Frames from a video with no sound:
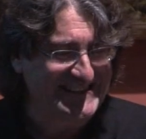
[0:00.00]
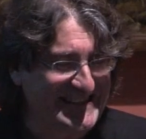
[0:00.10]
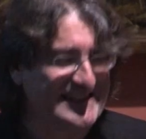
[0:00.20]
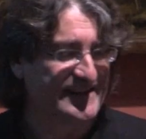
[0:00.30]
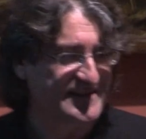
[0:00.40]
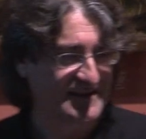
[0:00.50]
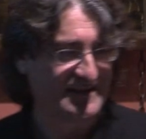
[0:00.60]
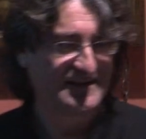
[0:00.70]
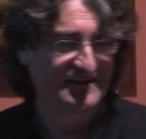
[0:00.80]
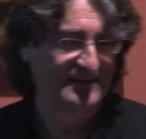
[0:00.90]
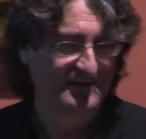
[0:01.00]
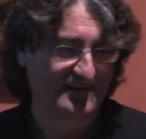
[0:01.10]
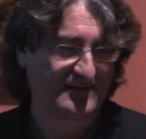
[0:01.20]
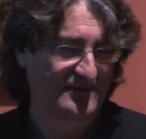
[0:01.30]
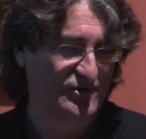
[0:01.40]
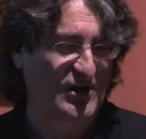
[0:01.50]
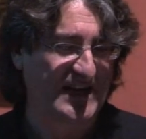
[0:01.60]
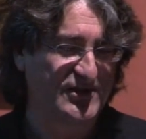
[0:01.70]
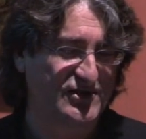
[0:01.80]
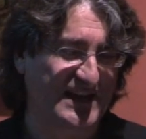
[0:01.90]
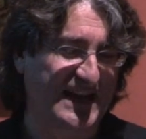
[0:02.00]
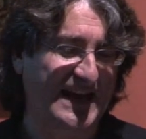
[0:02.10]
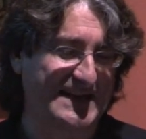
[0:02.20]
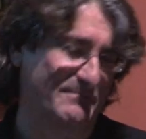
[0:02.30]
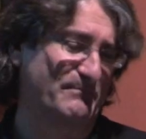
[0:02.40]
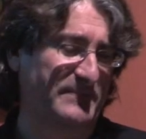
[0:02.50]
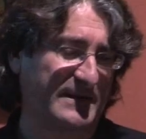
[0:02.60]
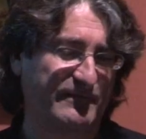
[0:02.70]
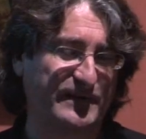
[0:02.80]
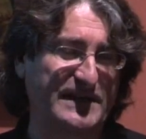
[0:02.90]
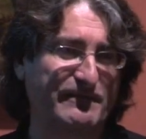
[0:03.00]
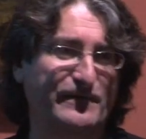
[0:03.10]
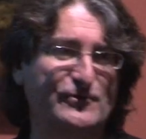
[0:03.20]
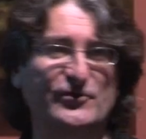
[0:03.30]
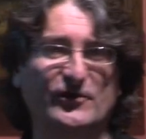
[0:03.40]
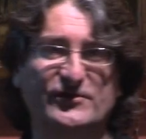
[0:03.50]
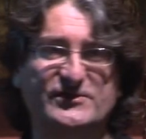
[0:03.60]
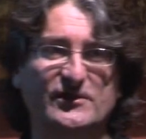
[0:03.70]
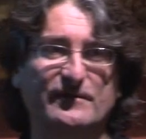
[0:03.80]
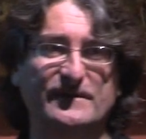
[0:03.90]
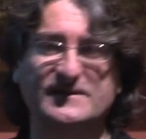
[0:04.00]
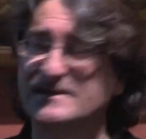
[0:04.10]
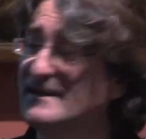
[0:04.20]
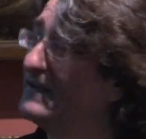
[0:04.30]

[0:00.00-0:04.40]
didn't changed the game for the infantry on the surface.